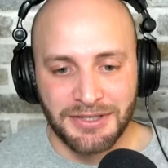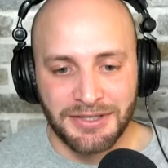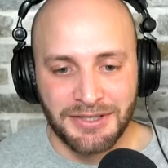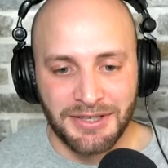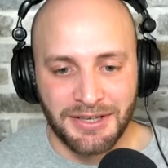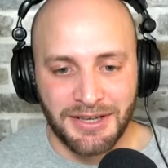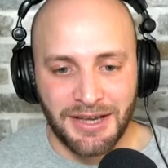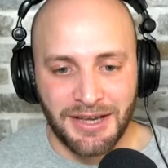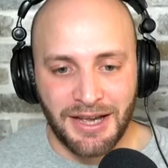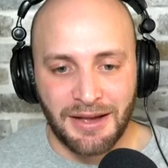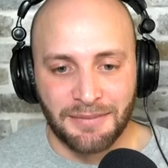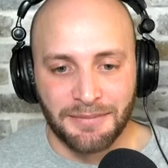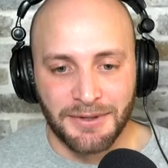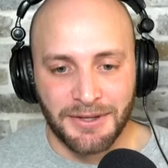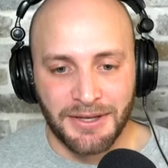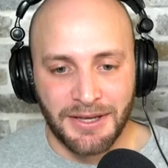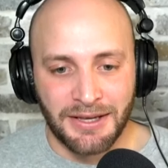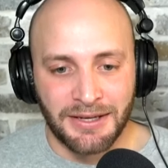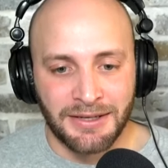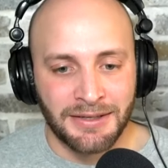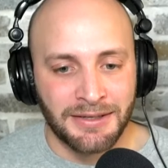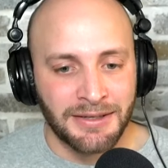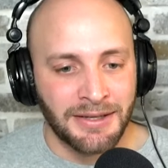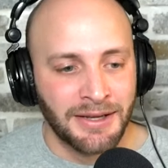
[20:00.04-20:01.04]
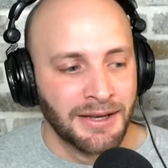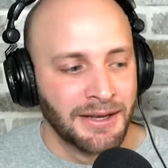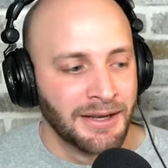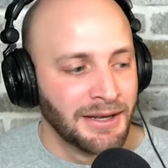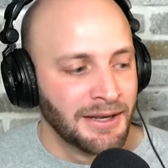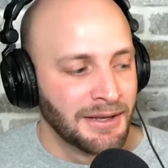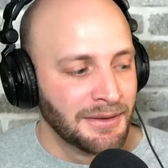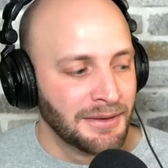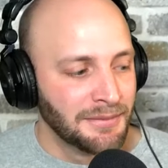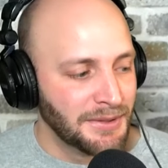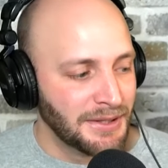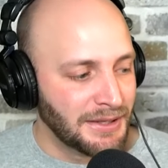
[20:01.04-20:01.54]
get complicated,
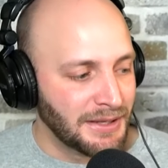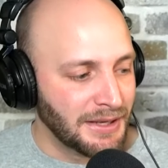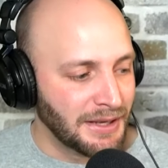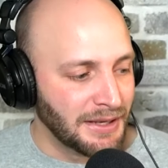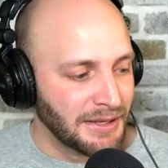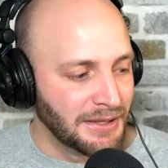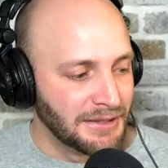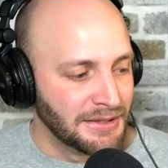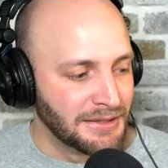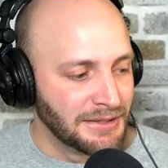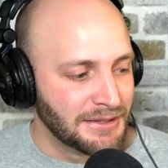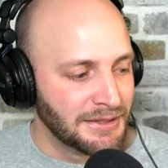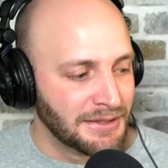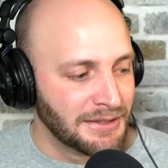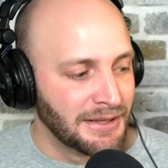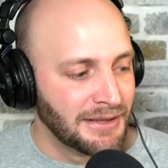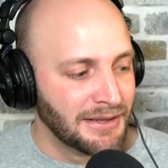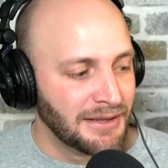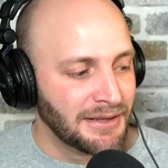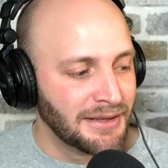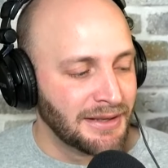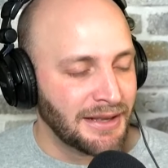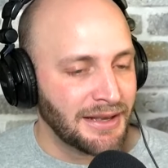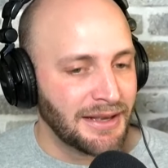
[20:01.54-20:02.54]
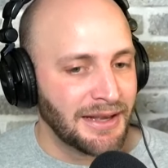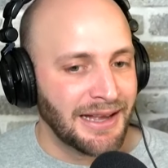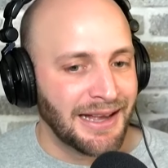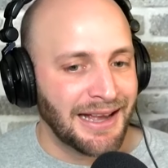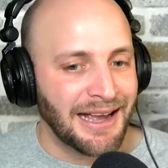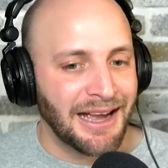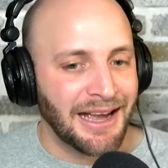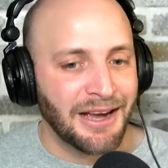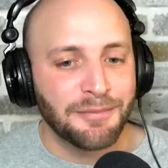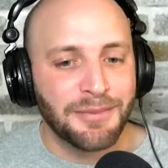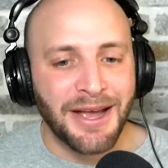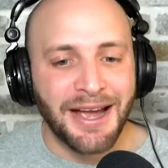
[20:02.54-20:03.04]
because
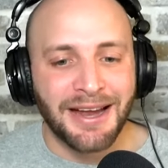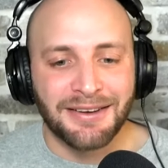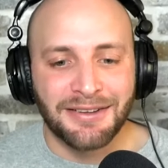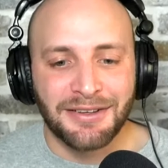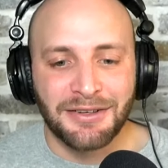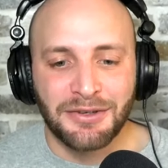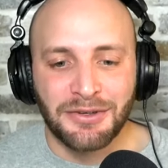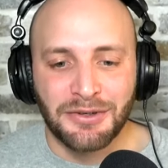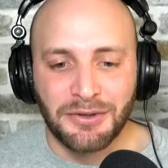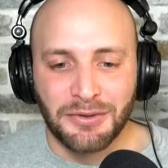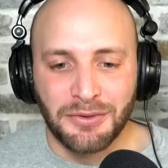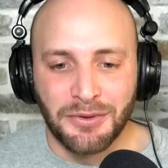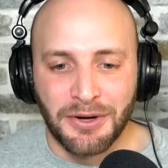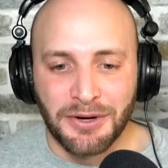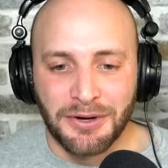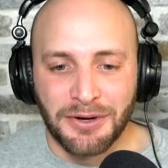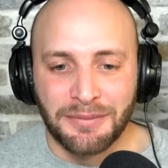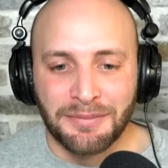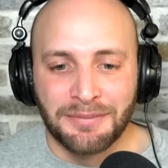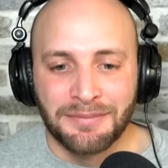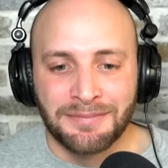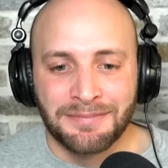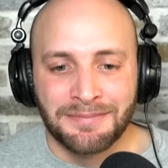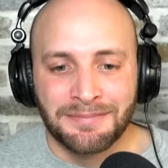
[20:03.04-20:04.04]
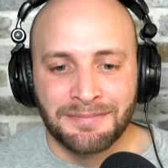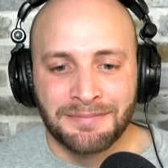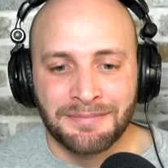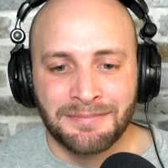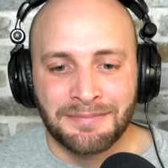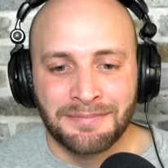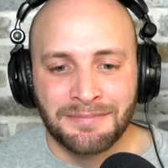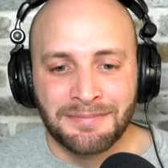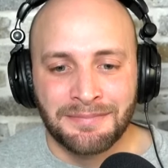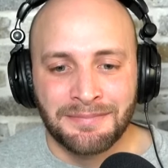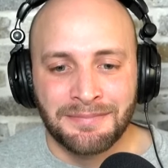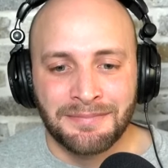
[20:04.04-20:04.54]
how badly do you want him?
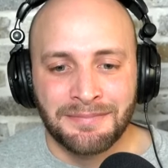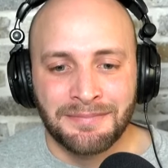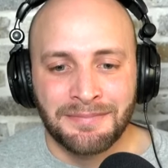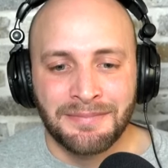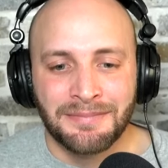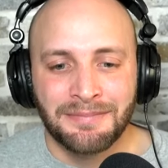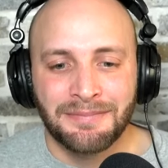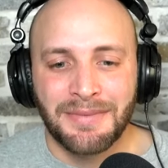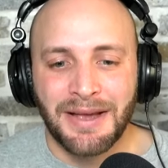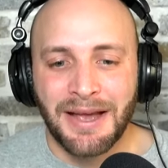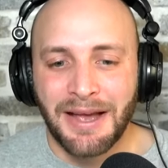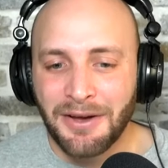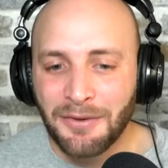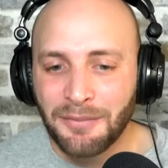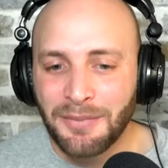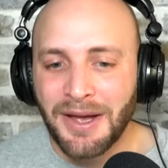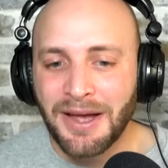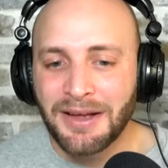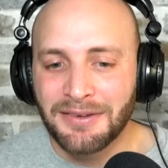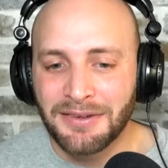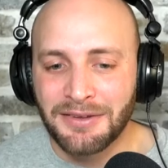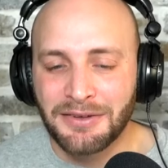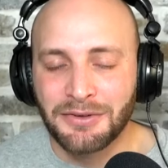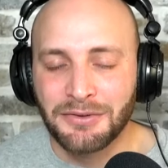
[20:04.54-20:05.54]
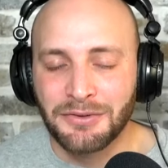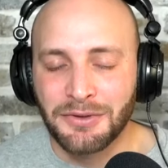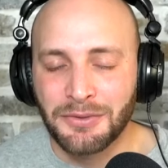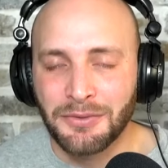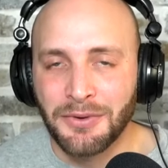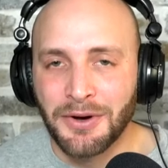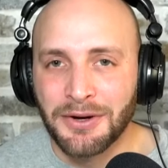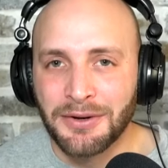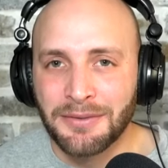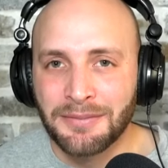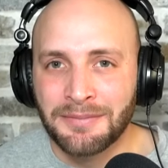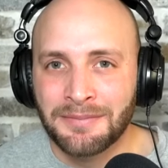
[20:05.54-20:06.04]
How badly do you
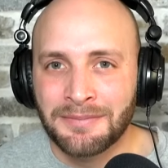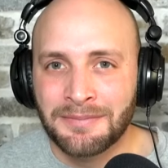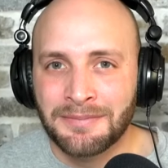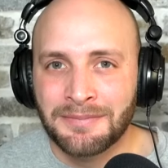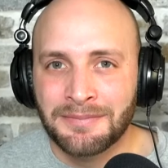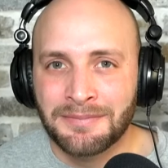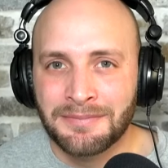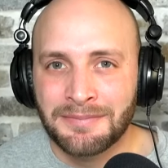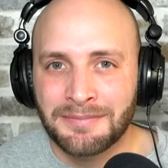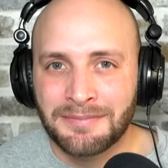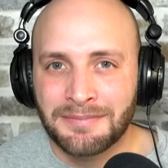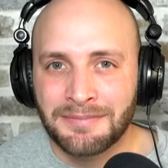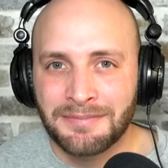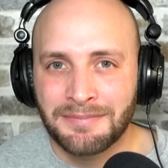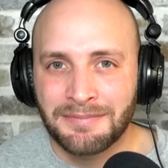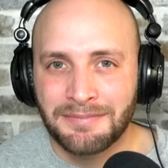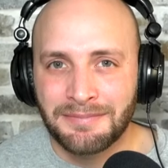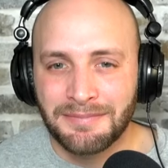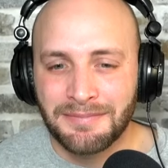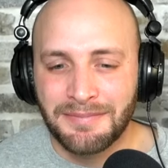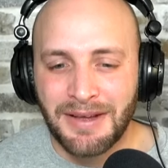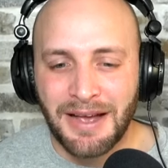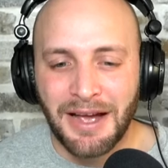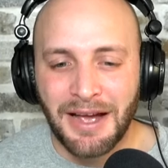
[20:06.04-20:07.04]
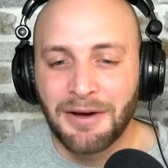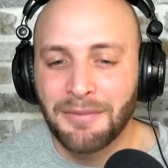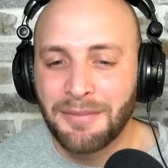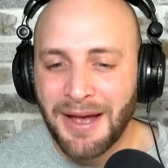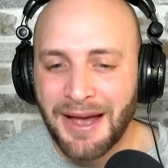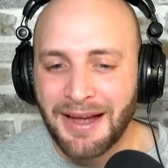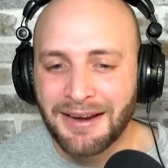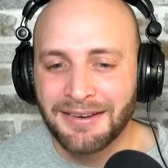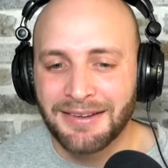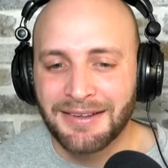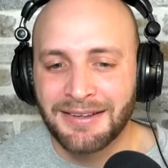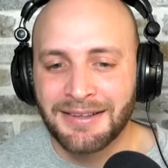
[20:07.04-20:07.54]
want him? How
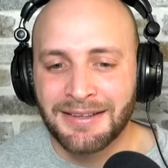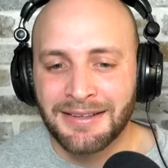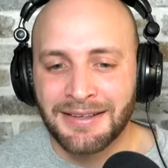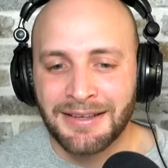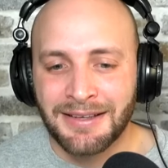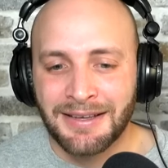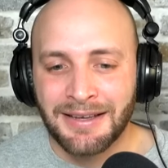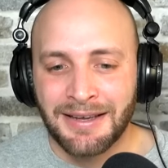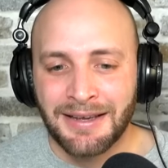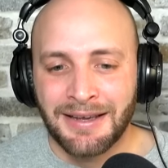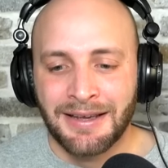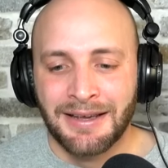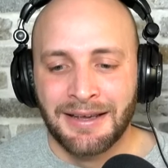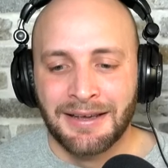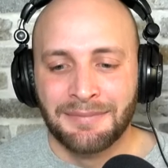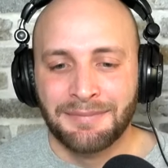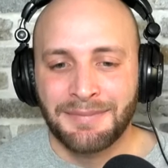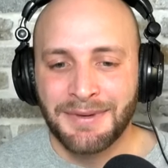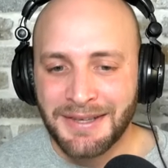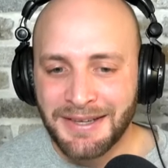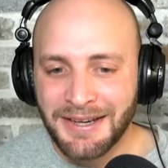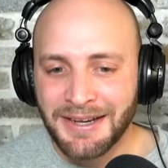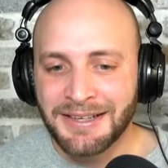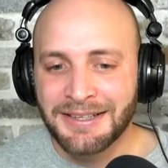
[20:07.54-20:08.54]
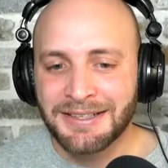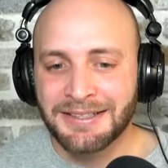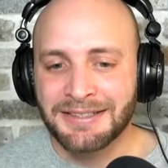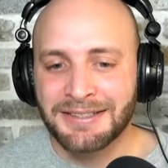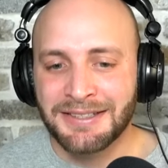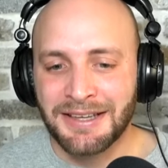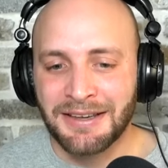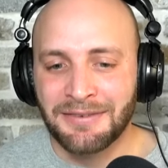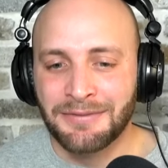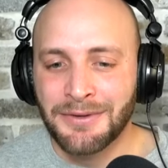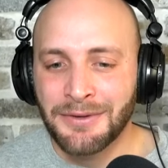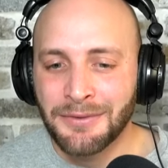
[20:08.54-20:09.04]
badly?
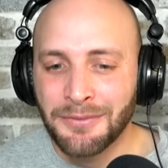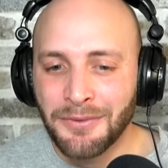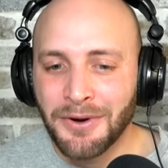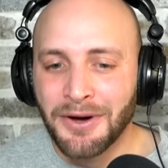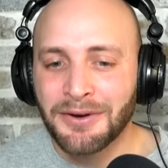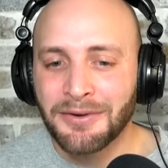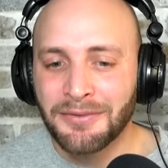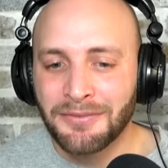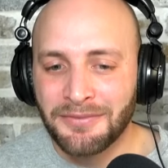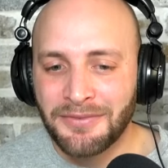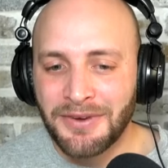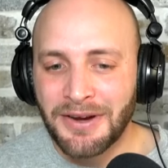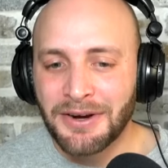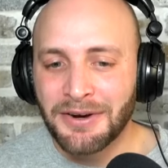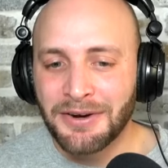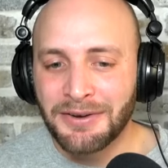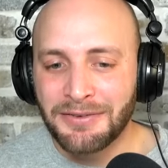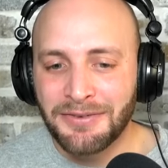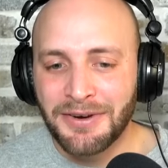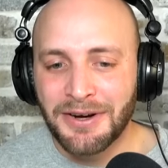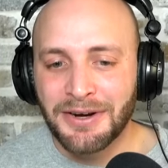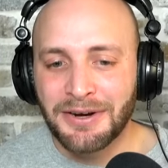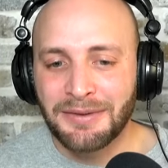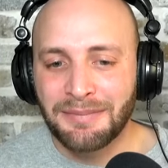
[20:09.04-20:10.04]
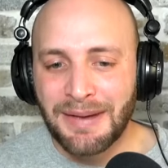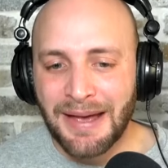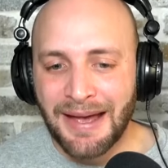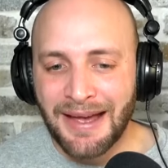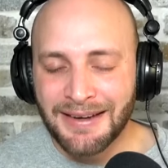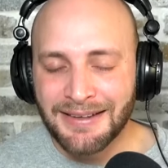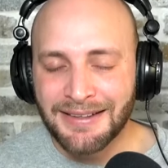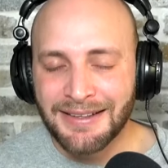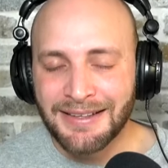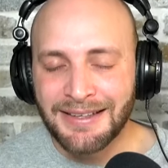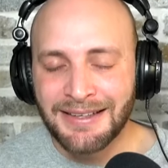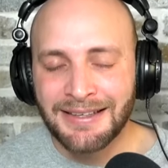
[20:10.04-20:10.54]
Because if you want him very, very
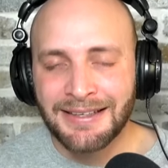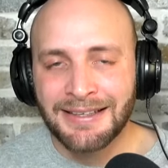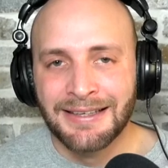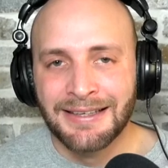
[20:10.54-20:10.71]
badly,